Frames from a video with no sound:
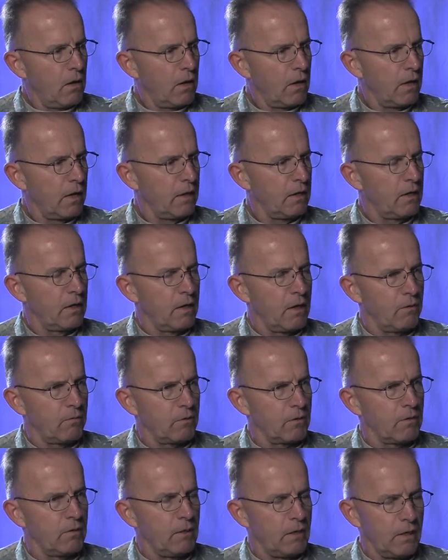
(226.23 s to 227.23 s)
I didn't
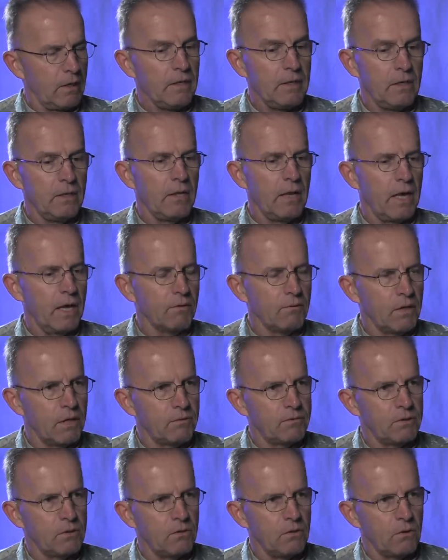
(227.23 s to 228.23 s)
have, didn't have
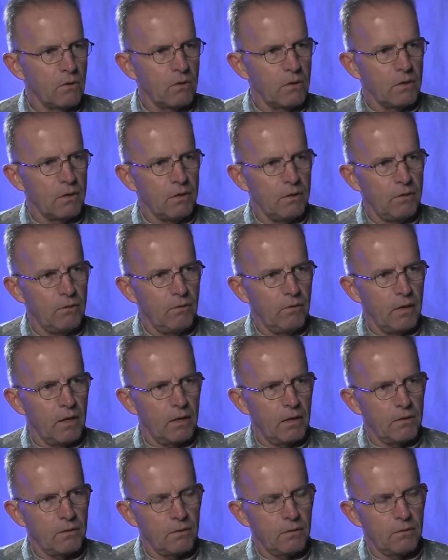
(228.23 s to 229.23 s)
enough seniority to do
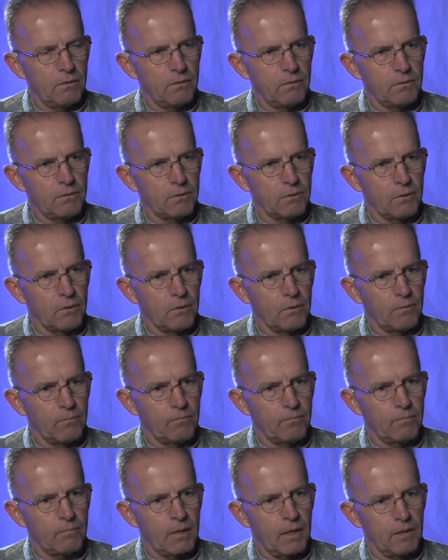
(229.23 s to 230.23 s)
that. So
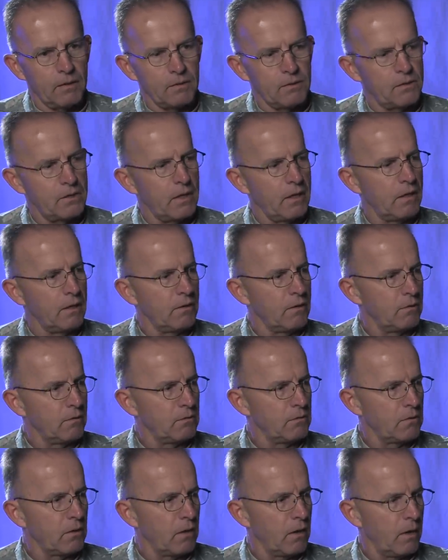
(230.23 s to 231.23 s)
I would stay in the
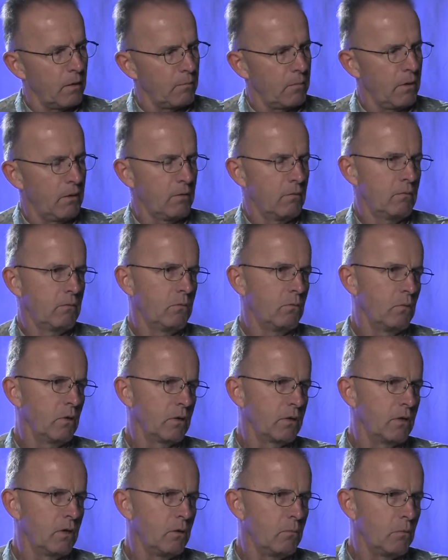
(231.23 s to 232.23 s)
shop and
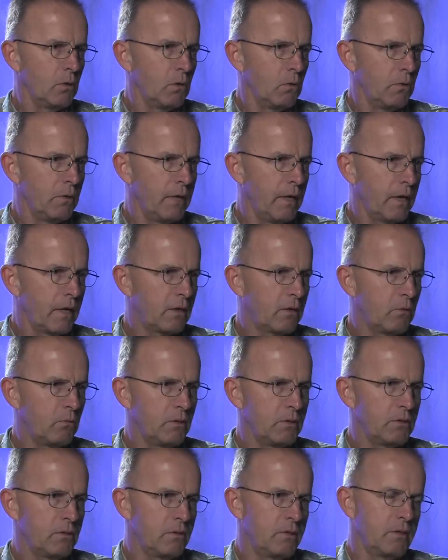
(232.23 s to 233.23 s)
work down below deck,
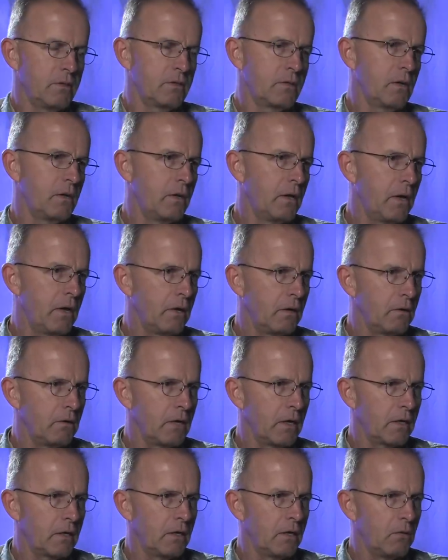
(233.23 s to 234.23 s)
which is just on the hangar
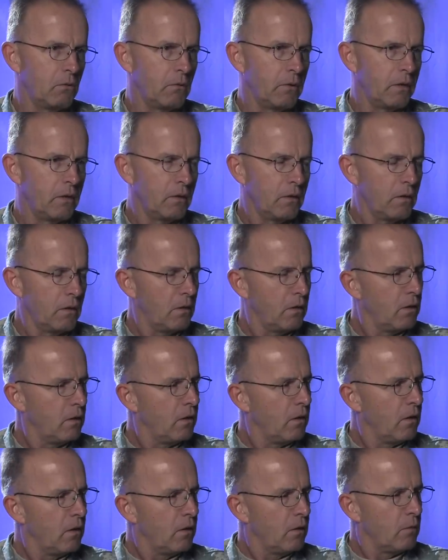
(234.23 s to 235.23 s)
deck anyway.
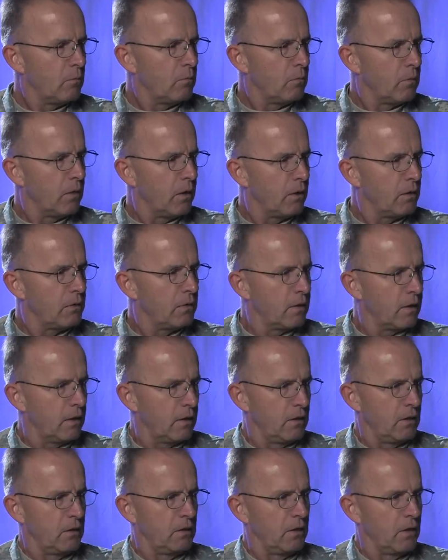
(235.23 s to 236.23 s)
But uh,
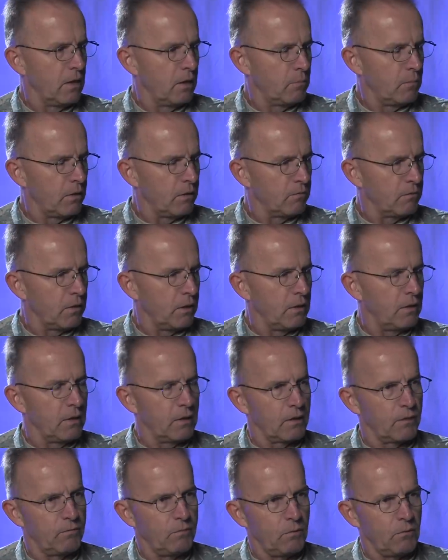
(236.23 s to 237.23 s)
I did get up on the flight
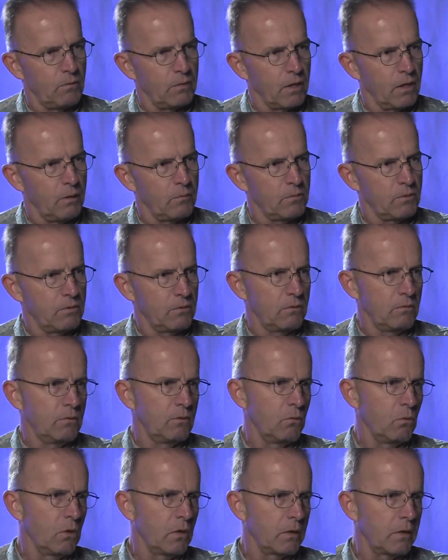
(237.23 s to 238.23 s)
deck a few times
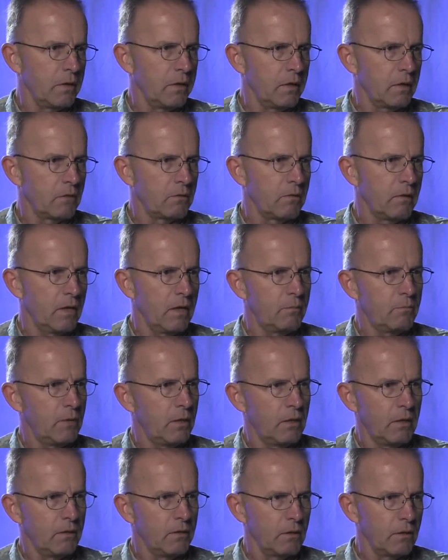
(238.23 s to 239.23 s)
to work on aircraft,
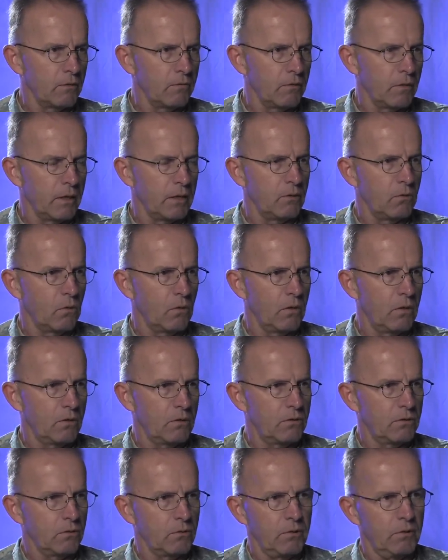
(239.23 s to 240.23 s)
but not during flight
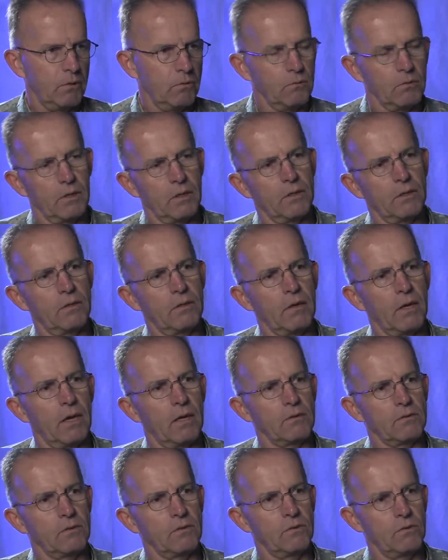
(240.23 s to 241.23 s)
quarters, so you don't get the
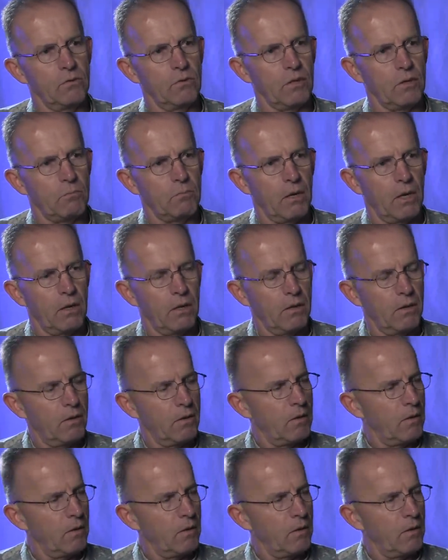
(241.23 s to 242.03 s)
hazard duty pay.